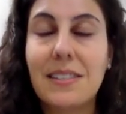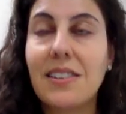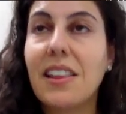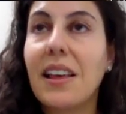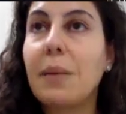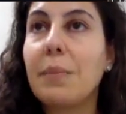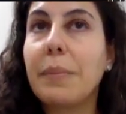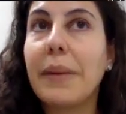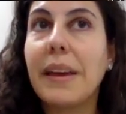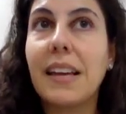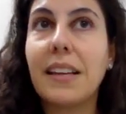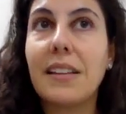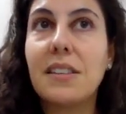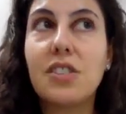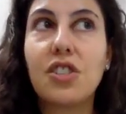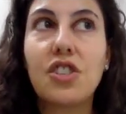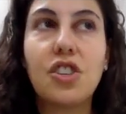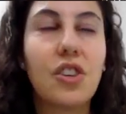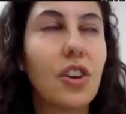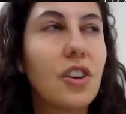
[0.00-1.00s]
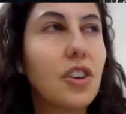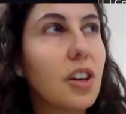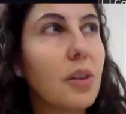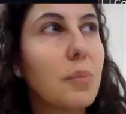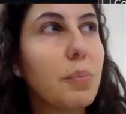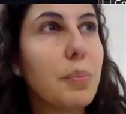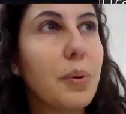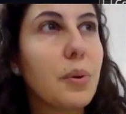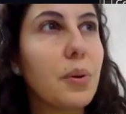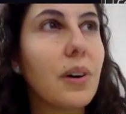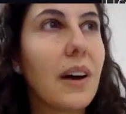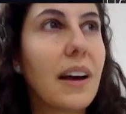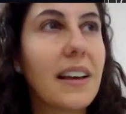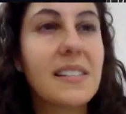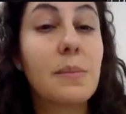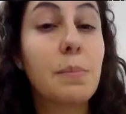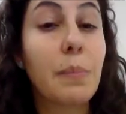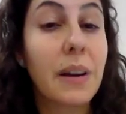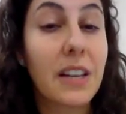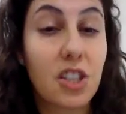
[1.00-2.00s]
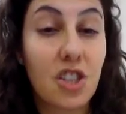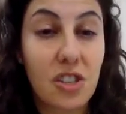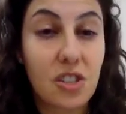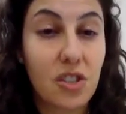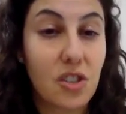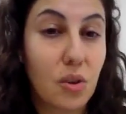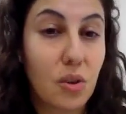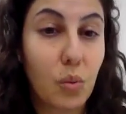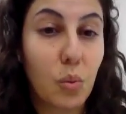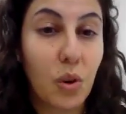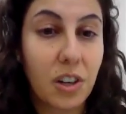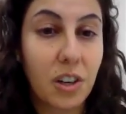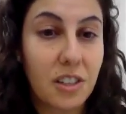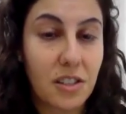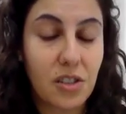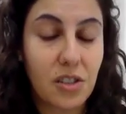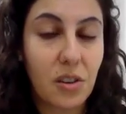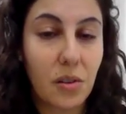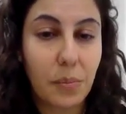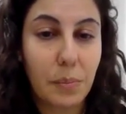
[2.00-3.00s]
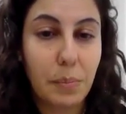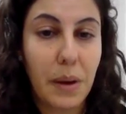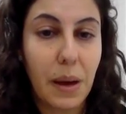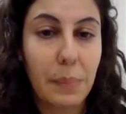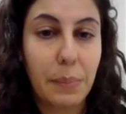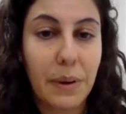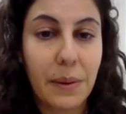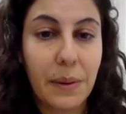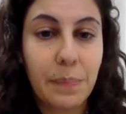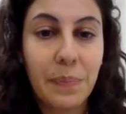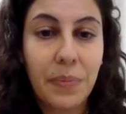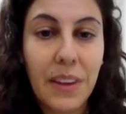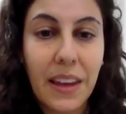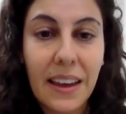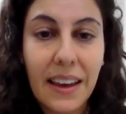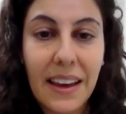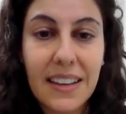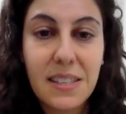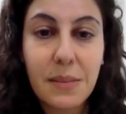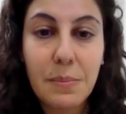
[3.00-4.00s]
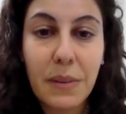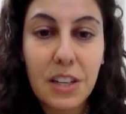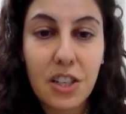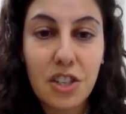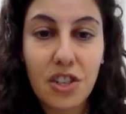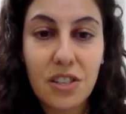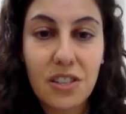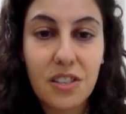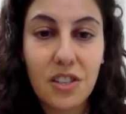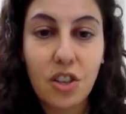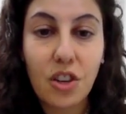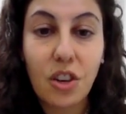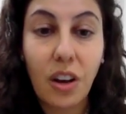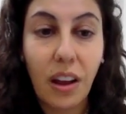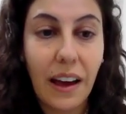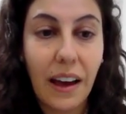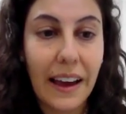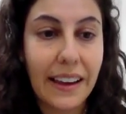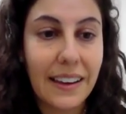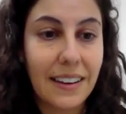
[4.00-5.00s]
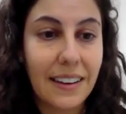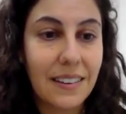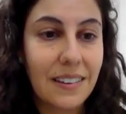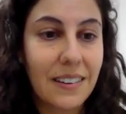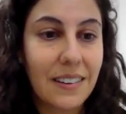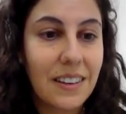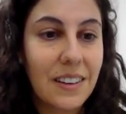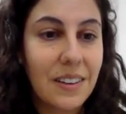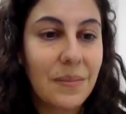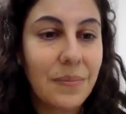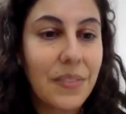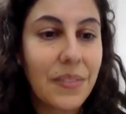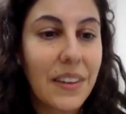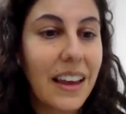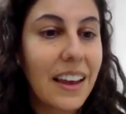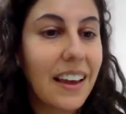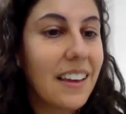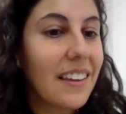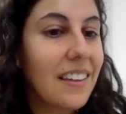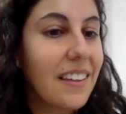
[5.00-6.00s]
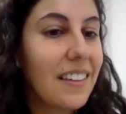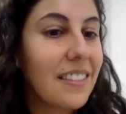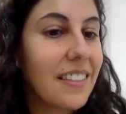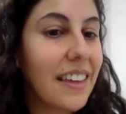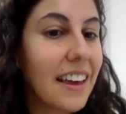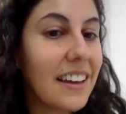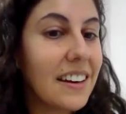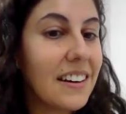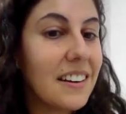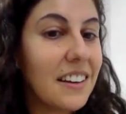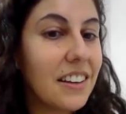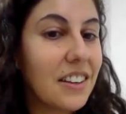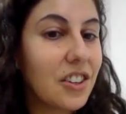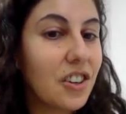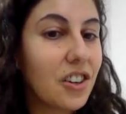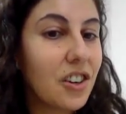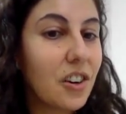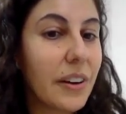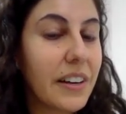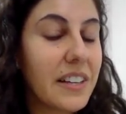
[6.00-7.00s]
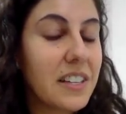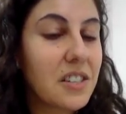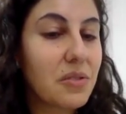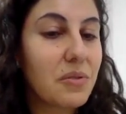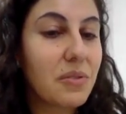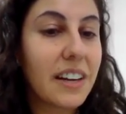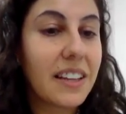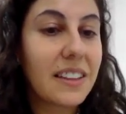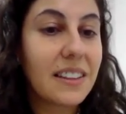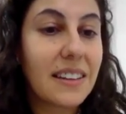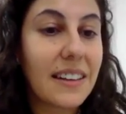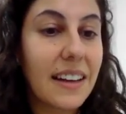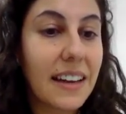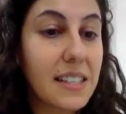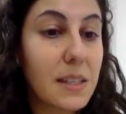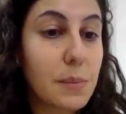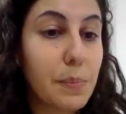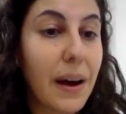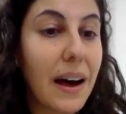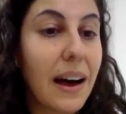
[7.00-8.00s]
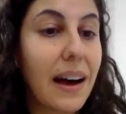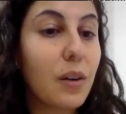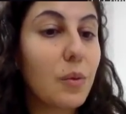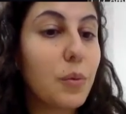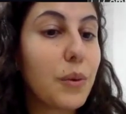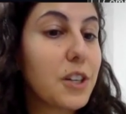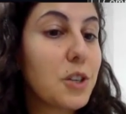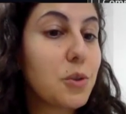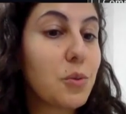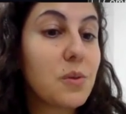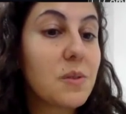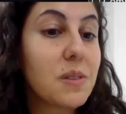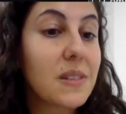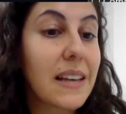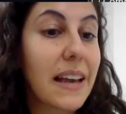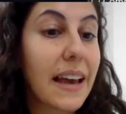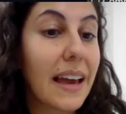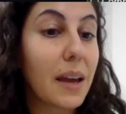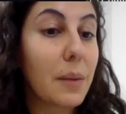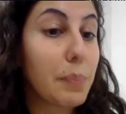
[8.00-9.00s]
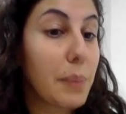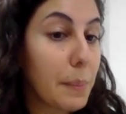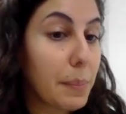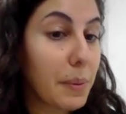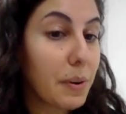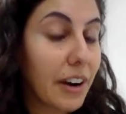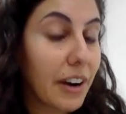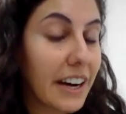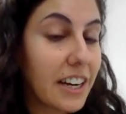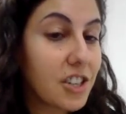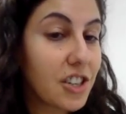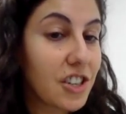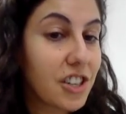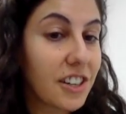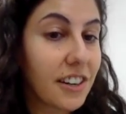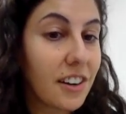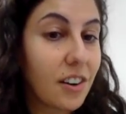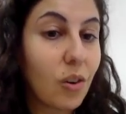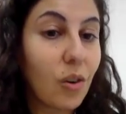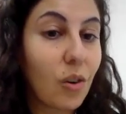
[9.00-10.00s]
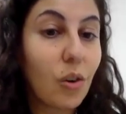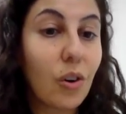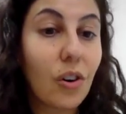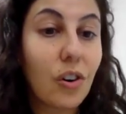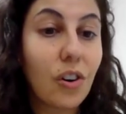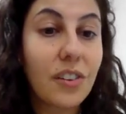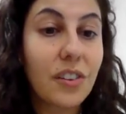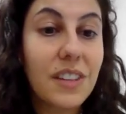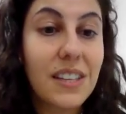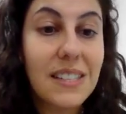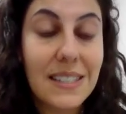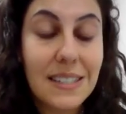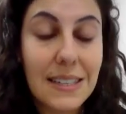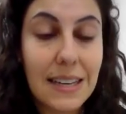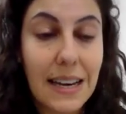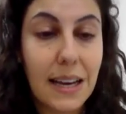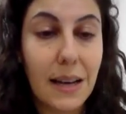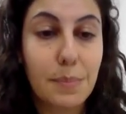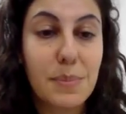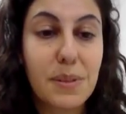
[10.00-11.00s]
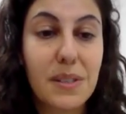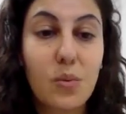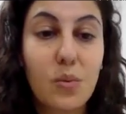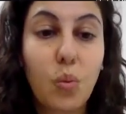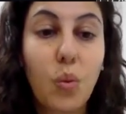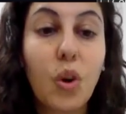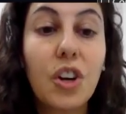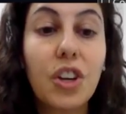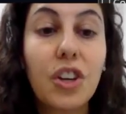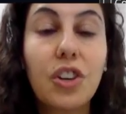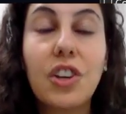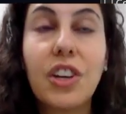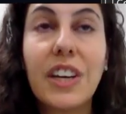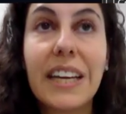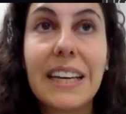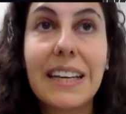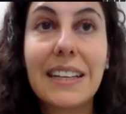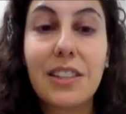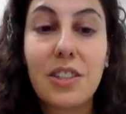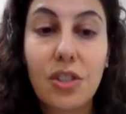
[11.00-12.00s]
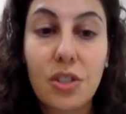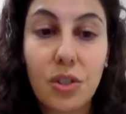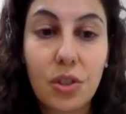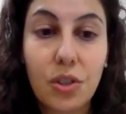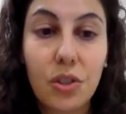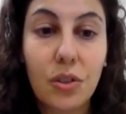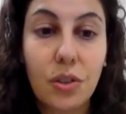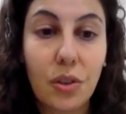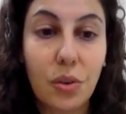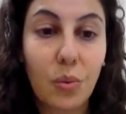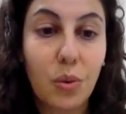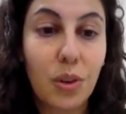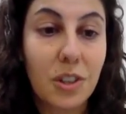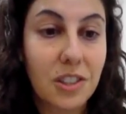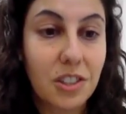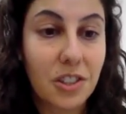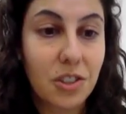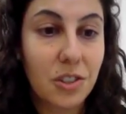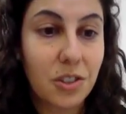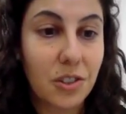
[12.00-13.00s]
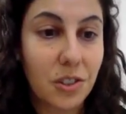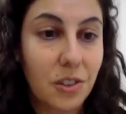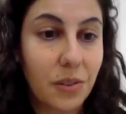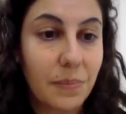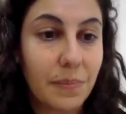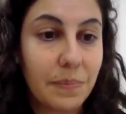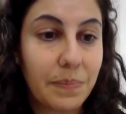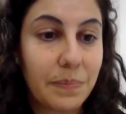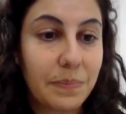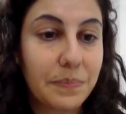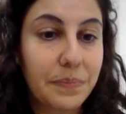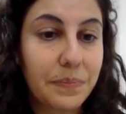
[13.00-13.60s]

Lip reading: So that means, you know, you can put as much as you want, salt and pepper, as much as you like. Then you're going to read the next part, which will say preparation, or the steps, what you need to do, what to do.